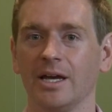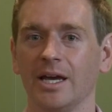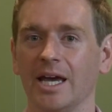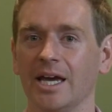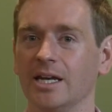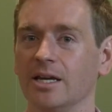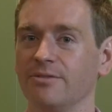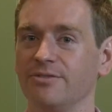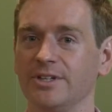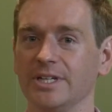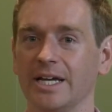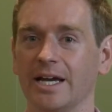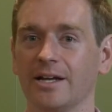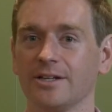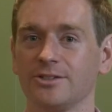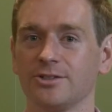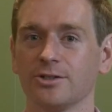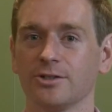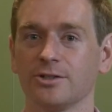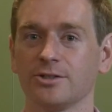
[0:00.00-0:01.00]
And if the
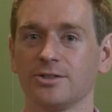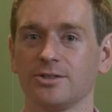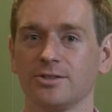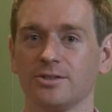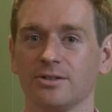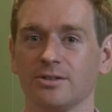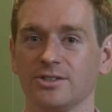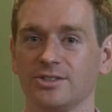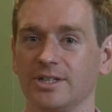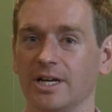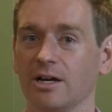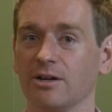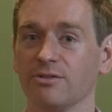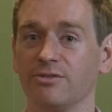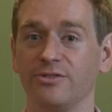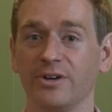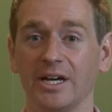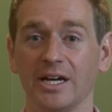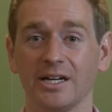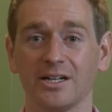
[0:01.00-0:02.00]
answers sound
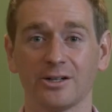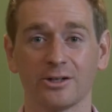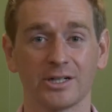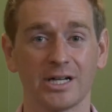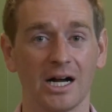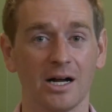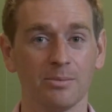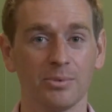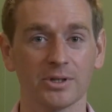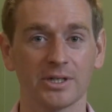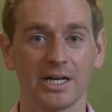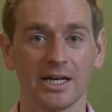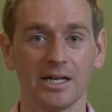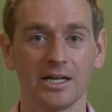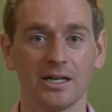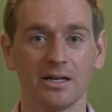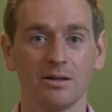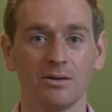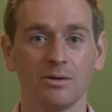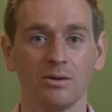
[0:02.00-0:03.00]
vague or
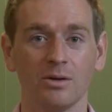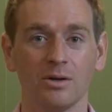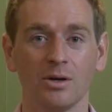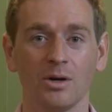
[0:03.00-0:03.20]
complicated,